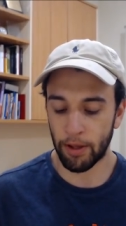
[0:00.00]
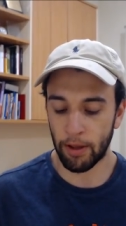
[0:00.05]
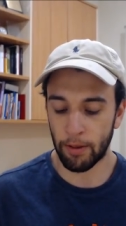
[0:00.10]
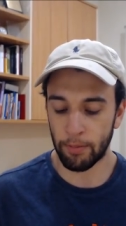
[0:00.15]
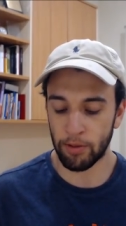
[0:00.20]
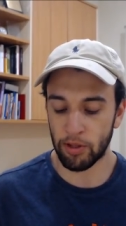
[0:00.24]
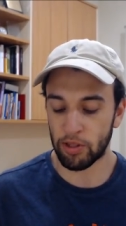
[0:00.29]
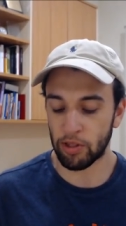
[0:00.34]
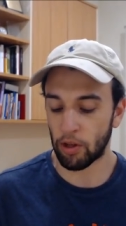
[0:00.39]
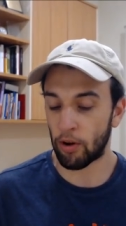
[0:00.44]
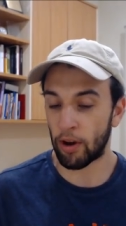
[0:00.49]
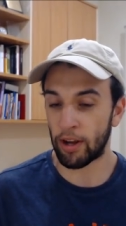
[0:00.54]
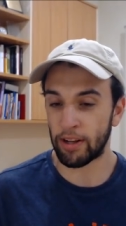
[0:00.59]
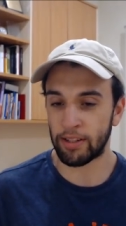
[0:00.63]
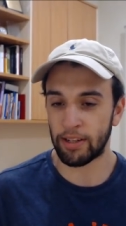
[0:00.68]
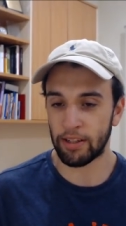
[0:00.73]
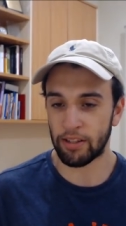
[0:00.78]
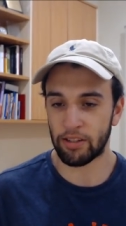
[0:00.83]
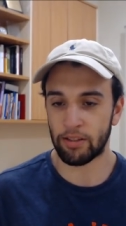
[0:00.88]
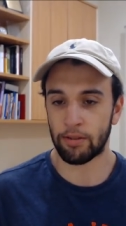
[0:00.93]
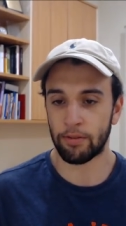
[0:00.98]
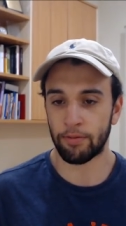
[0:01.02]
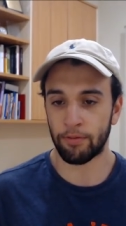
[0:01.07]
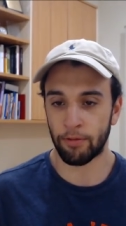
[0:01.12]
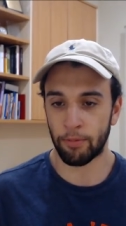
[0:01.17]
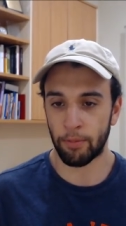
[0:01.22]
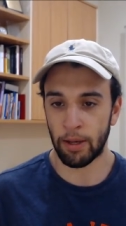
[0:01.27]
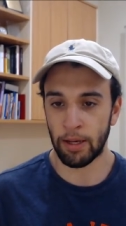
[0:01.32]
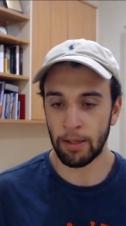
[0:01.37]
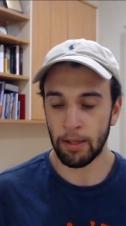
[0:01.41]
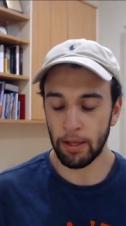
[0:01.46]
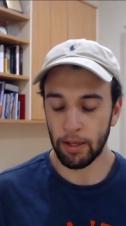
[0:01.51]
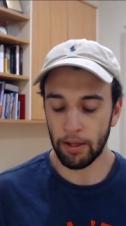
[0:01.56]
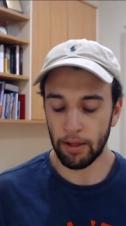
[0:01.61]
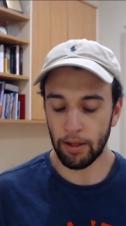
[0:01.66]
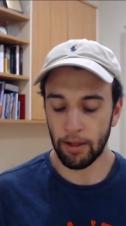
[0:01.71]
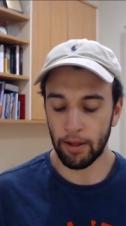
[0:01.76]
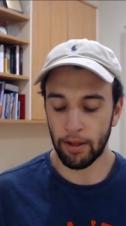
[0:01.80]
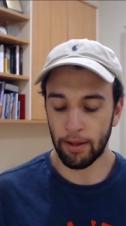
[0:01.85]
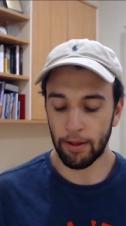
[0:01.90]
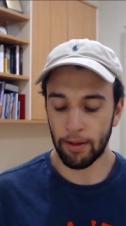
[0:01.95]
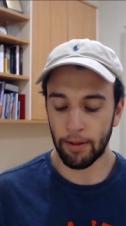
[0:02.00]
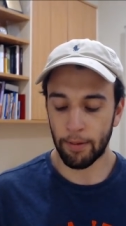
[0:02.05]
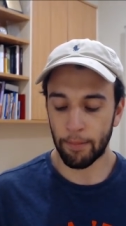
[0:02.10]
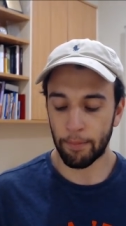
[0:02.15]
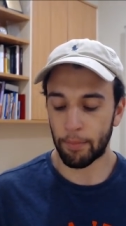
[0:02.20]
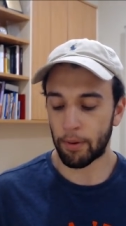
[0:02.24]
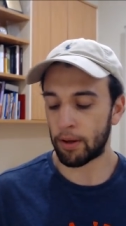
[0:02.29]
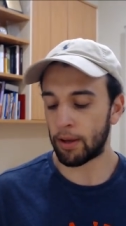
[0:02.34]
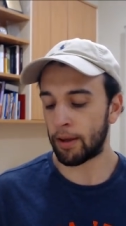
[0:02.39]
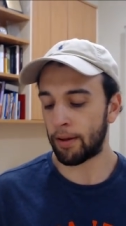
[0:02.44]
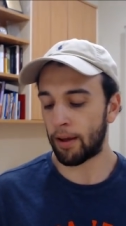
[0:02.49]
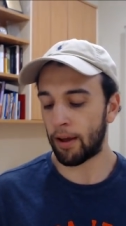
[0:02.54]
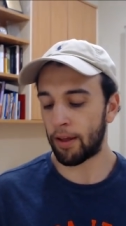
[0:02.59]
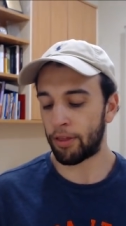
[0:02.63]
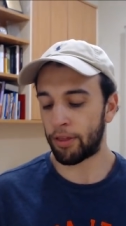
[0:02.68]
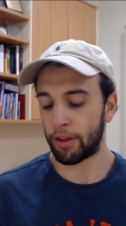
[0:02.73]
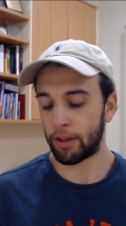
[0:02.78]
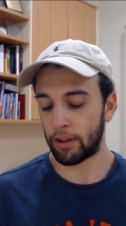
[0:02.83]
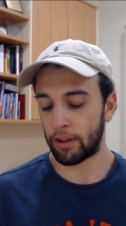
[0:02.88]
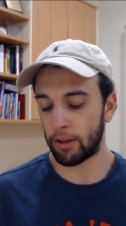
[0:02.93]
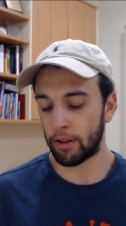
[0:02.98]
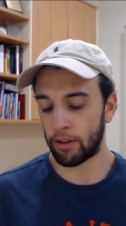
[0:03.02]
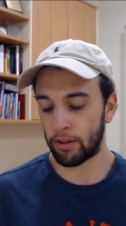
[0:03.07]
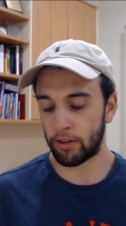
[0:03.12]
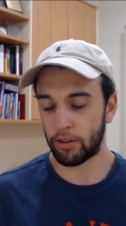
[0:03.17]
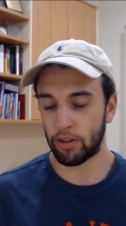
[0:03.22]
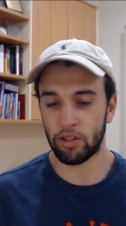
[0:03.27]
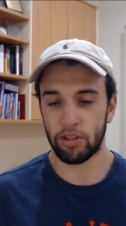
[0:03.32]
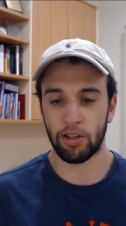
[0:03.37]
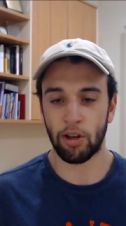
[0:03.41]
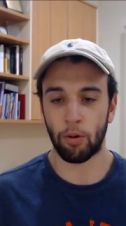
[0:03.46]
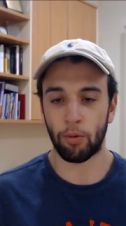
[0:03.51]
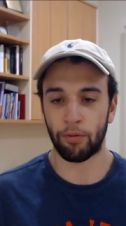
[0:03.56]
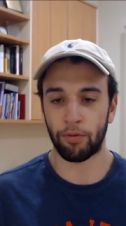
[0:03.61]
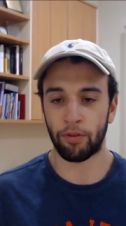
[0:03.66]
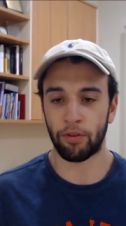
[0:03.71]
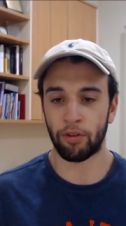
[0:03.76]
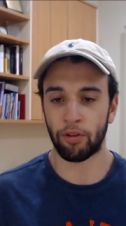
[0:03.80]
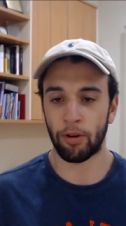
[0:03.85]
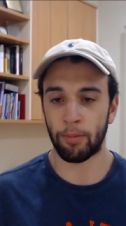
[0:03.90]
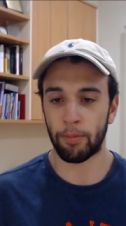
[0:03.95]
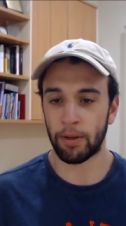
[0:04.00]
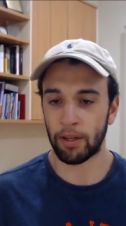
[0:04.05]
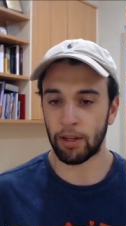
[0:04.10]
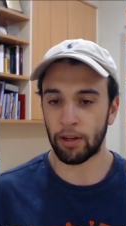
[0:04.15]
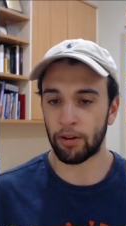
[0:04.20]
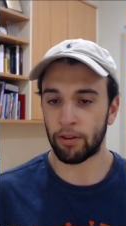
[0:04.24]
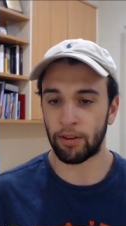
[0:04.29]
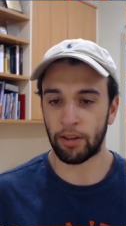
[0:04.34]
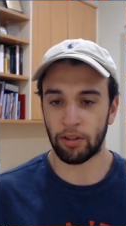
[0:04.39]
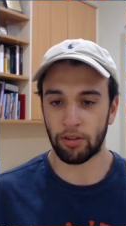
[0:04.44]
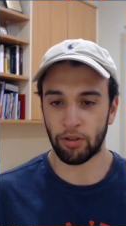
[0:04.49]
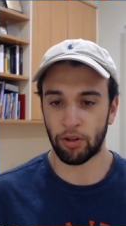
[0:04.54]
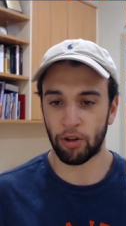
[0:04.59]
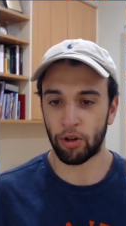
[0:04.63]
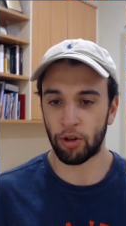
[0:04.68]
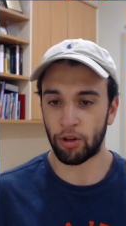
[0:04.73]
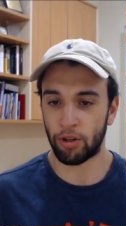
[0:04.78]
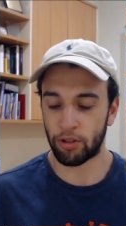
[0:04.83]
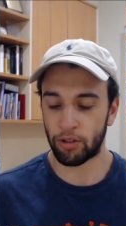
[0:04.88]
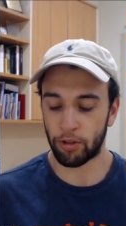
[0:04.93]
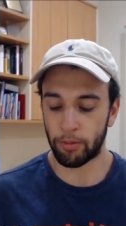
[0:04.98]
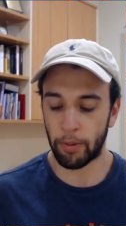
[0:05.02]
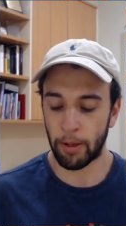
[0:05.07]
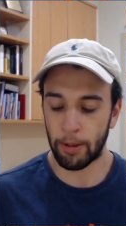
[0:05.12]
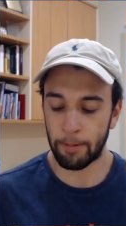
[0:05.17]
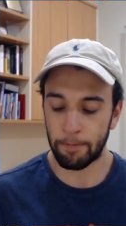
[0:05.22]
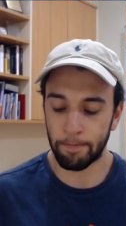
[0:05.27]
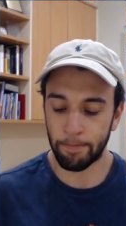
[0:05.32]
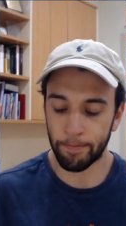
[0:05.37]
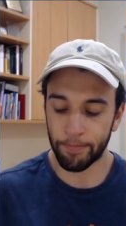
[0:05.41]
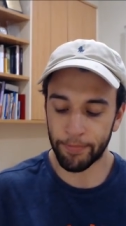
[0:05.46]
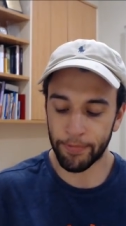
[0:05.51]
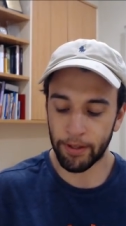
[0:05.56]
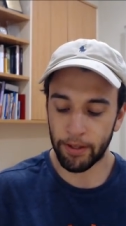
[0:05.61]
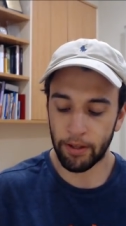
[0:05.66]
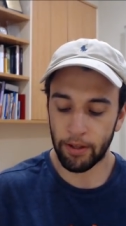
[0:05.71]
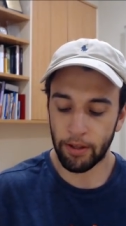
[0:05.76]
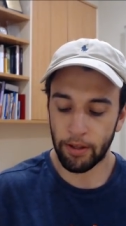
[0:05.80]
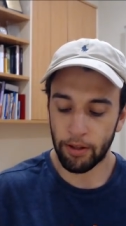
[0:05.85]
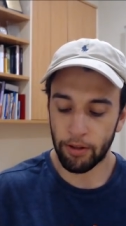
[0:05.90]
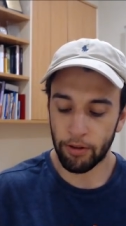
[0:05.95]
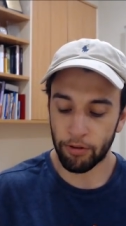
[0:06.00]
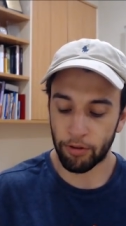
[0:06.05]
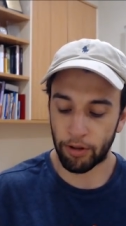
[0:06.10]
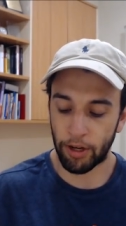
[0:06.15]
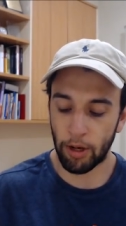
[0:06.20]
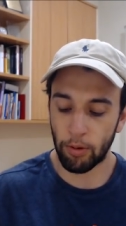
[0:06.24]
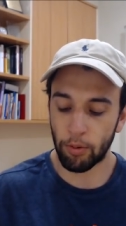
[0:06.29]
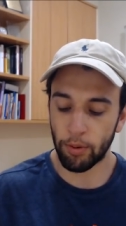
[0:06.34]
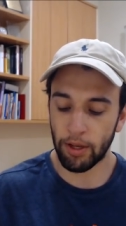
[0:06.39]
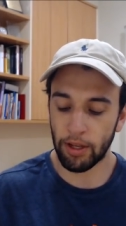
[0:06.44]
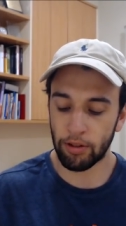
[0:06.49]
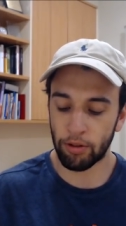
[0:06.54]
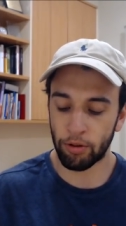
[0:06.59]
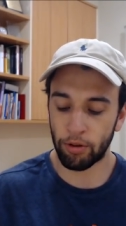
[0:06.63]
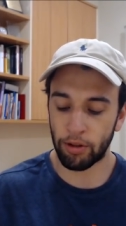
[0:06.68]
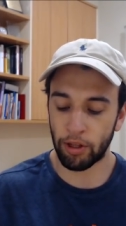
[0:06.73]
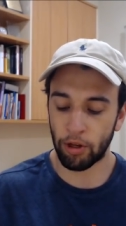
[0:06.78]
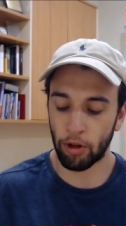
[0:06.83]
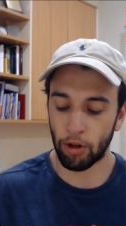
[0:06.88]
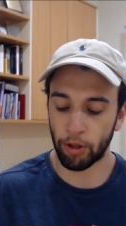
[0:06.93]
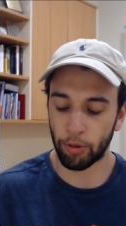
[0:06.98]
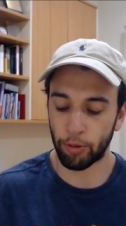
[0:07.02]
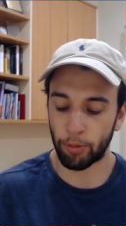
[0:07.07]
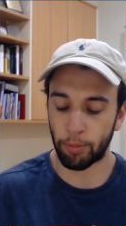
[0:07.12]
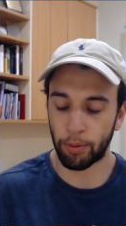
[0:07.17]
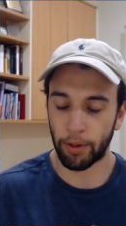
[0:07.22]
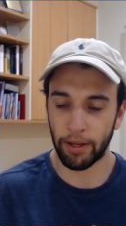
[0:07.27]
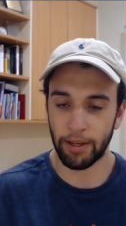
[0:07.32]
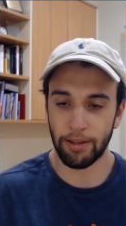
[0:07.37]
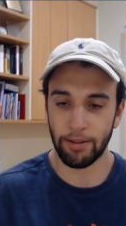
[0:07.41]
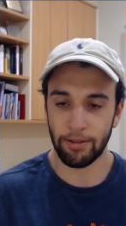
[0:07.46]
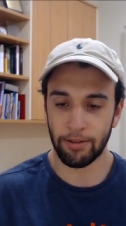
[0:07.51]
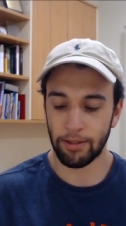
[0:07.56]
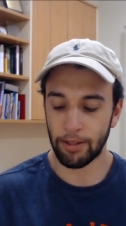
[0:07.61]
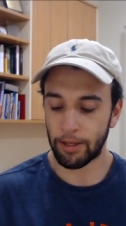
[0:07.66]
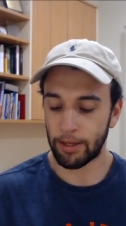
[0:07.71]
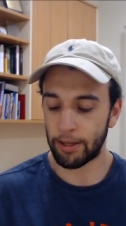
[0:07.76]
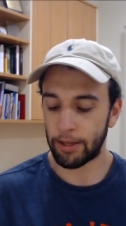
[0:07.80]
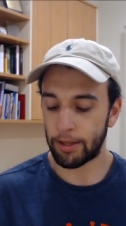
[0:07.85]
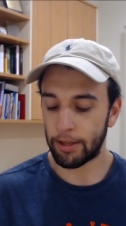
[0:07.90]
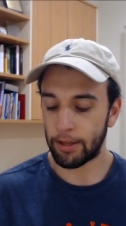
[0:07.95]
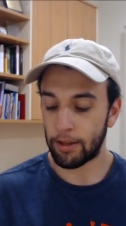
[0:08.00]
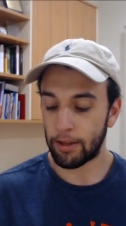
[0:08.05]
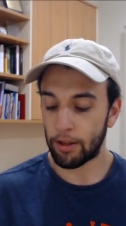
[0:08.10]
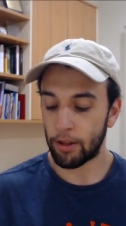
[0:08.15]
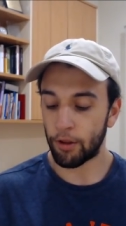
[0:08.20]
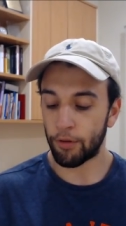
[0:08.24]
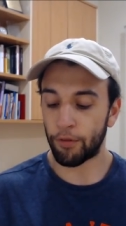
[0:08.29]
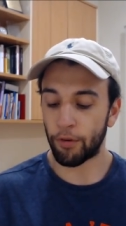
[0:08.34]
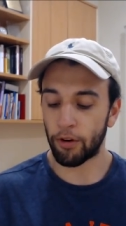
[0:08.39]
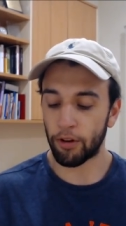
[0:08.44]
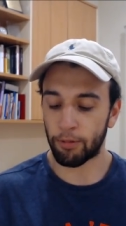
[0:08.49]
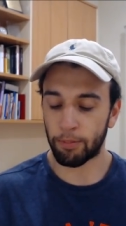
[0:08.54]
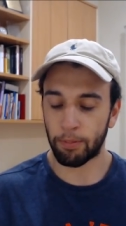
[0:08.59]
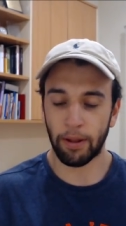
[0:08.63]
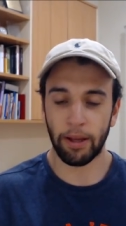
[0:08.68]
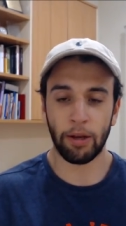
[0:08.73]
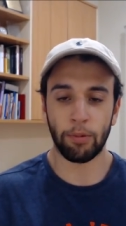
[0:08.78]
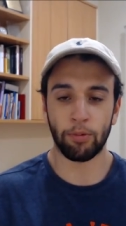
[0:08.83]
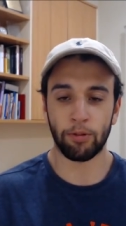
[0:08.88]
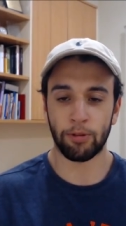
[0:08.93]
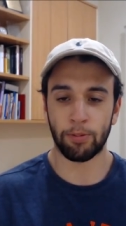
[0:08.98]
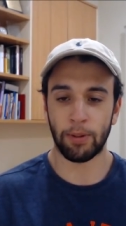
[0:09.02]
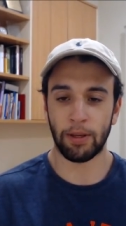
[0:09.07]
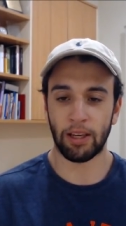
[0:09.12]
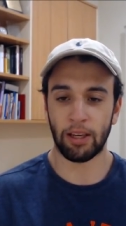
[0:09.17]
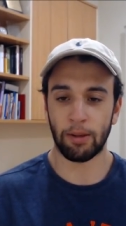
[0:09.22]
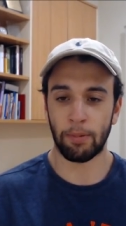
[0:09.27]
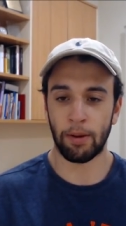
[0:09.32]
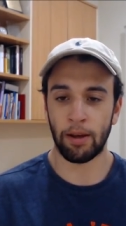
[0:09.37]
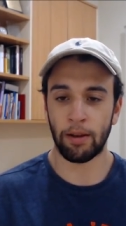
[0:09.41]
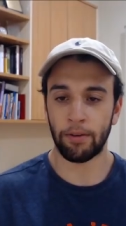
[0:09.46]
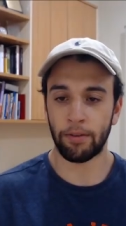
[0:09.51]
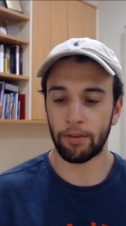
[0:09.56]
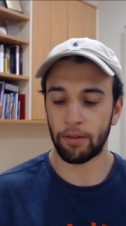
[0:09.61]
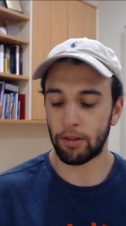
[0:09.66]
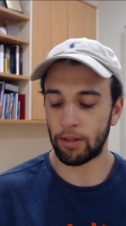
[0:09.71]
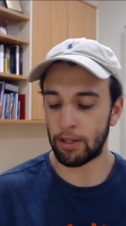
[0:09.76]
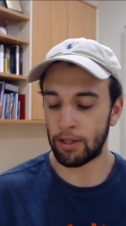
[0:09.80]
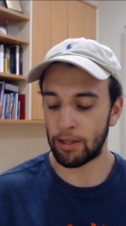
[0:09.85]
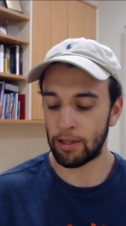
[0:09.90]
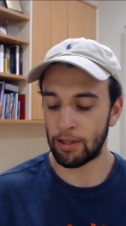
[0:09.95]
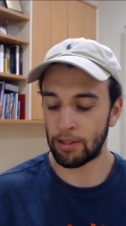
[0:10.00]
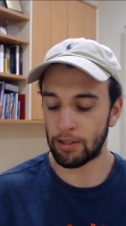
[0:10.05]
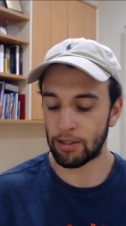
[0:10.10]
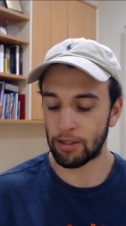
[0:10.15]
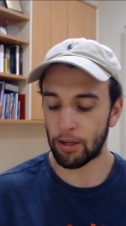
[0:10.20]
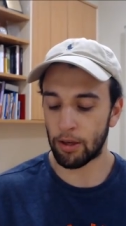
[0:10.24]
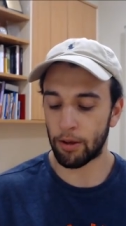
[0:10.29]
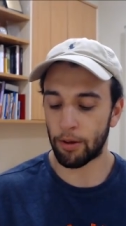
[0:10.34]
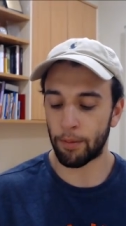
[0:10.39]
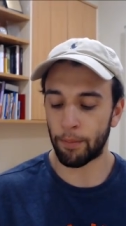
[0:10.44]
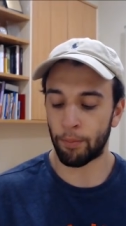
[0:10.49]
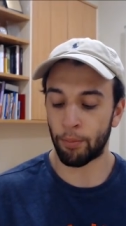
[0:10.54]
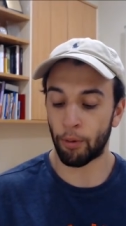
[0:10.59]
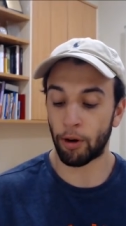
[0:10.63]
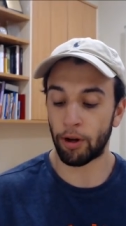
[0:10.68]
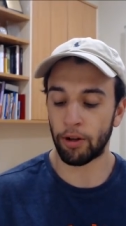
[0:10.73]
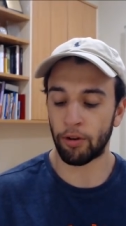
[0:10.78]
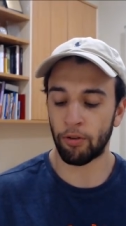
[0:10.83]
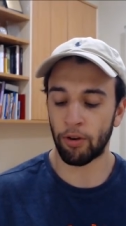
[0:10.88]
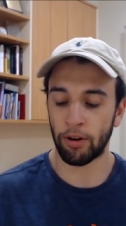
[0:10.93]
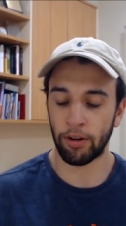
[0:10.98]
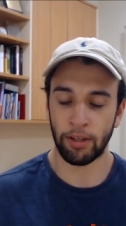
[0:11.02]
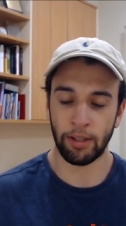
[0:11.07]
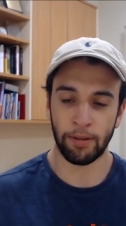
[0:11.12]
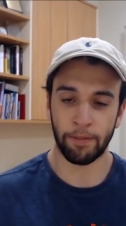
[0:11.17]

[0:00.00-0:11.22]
Just the eye test for me. But yeah, I think you just hold for the time being. I don't think it's going to hurt you too bad. So now we'll get to the Collingwood players. First player we'll speak about is Brodie Grundy.